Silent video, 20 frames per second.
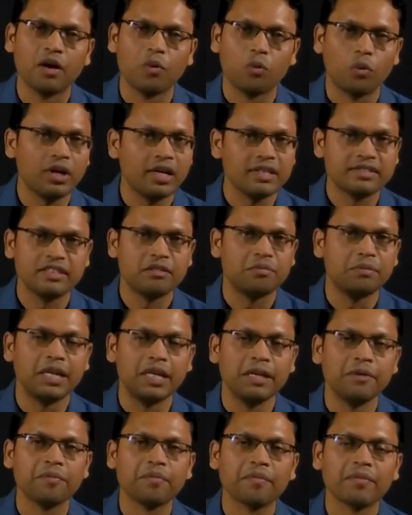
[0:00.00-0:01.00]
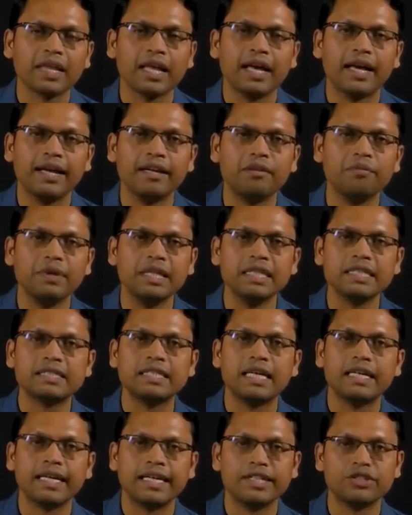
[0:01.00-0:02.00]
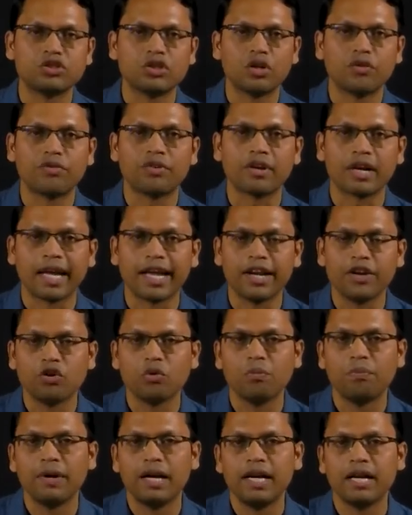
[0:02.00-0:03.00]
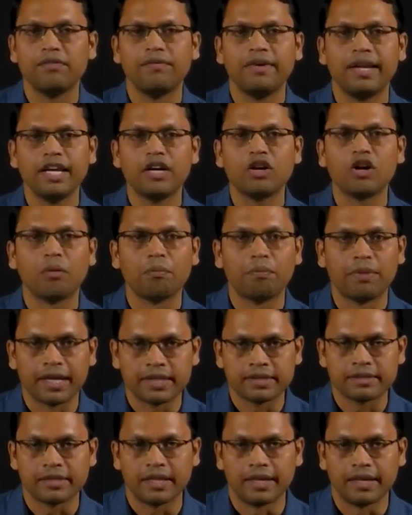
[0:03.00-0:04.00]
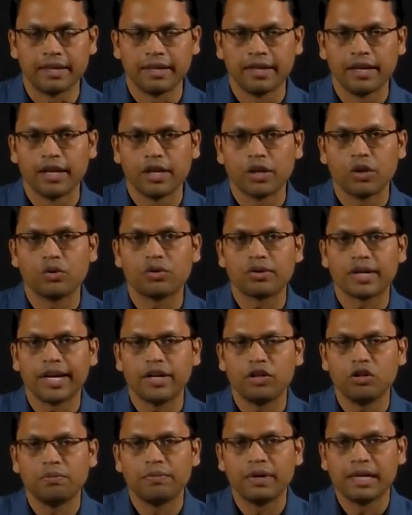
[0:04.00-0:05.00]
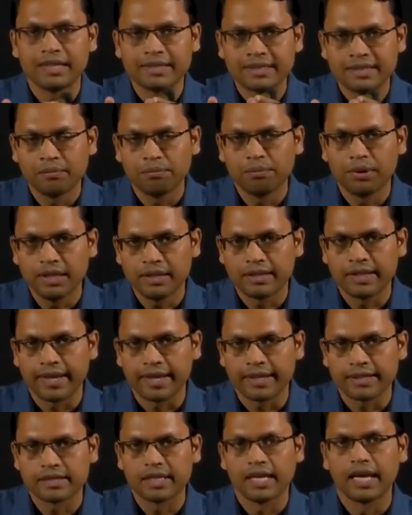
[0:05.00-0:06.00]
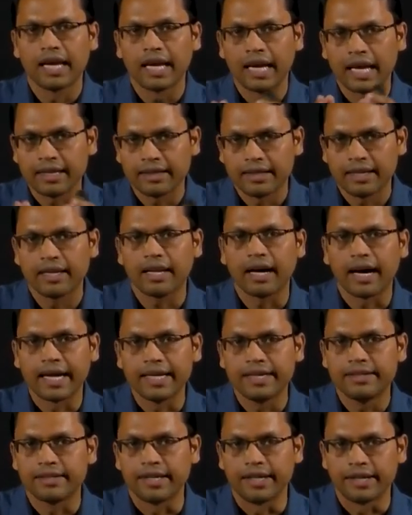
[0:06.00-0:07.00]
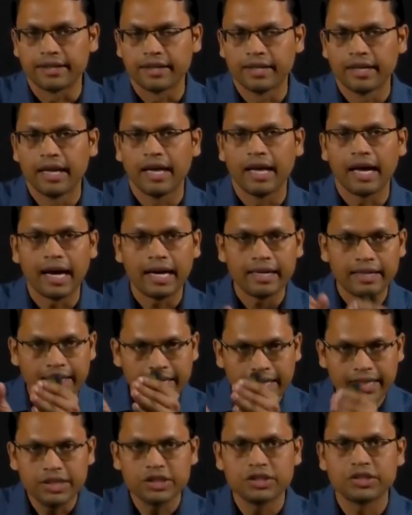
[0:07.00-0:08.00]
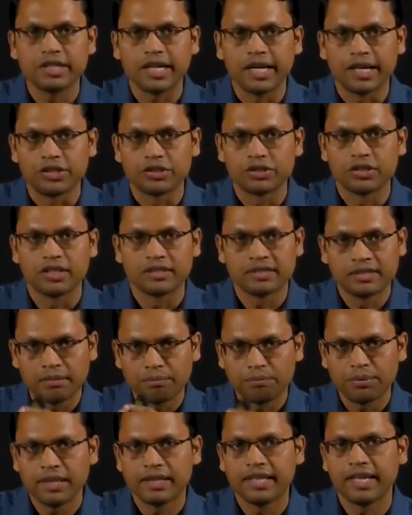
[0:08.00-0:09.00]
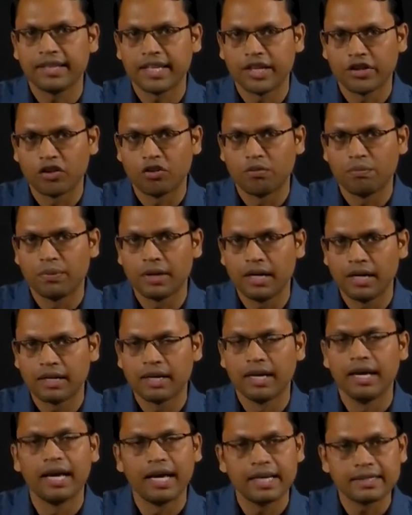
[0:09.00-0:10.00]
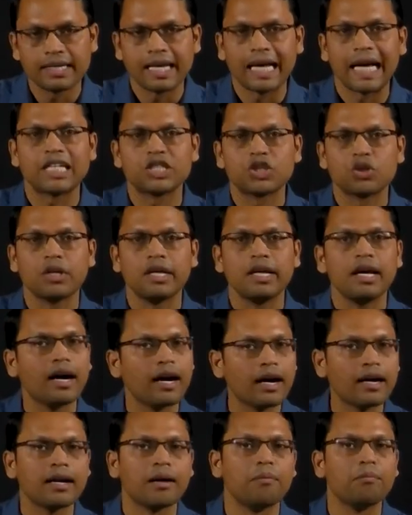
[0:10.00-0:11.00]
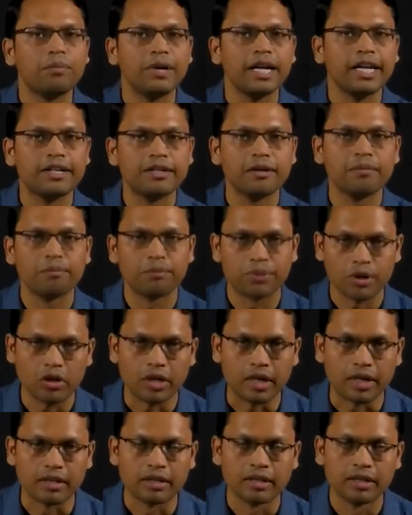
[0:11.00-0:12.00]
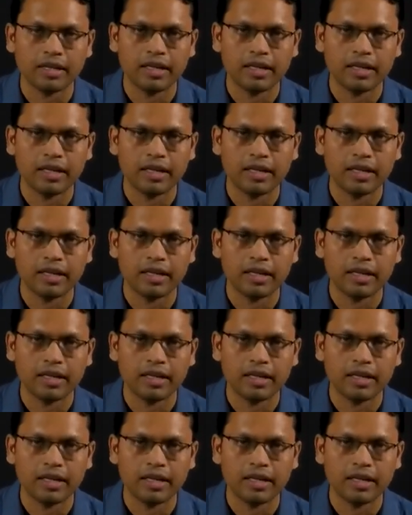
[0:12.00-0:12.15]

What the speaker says: What does it mean? It means that instead of trying to build a very complex thing, you try to build simple things and then iterate. At each stage, the simple thing that you have built is actually a complete product.